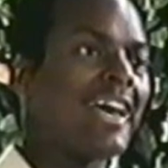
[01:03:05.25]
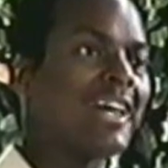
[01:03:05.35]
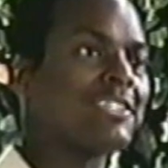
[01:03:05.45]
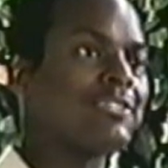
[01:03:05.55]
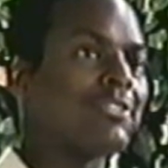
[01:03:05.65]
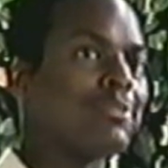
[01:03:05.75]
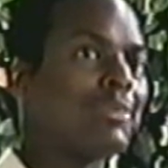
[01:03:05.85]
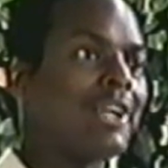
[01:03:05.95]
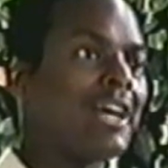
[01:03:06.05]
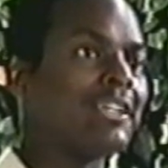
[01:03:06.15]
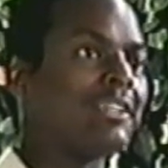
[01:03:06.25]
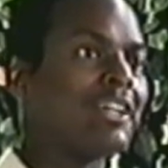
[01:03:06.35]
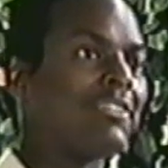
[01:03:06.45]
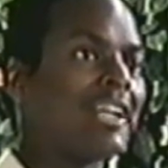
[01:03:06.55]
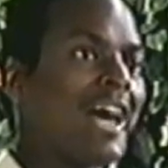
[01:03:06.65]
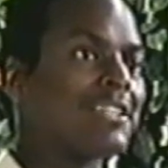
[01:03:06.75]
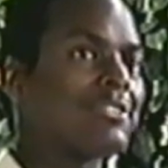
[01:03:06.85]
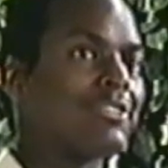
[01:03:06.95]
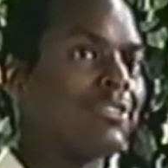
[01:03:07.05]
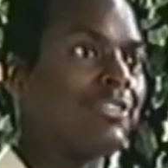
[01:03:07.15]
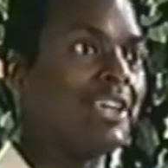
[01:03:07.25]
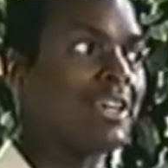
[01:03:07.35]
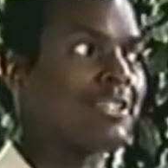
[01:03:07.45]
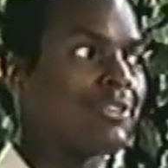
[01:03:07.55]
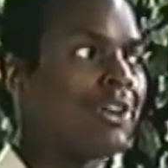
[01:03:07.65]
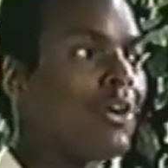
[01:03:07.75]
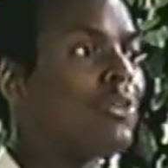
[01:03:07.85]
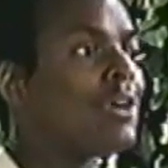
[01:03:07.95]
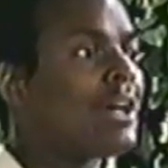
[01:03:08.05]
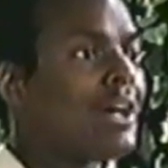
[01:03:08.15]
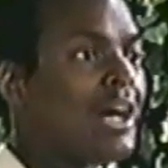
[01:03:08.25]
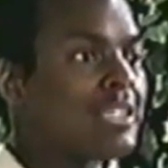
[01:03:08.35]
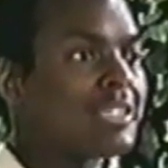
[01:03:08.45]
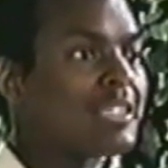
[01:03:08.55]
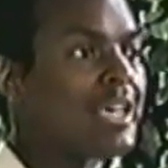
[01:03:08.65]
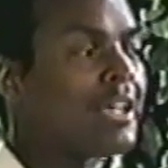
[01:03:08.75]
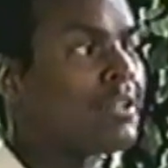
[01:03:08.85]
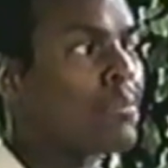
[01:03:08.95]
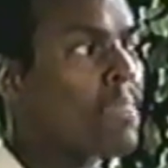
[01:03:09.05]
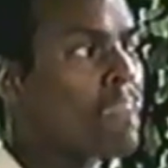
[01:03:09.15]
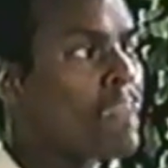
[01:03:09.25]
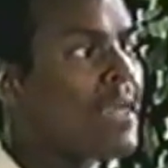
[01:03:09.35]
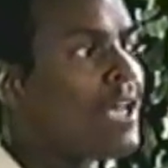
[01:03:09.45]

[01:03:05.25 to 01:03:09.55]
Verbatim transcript: answer, but I didn't give an answer of yes or no. Like now, why was that?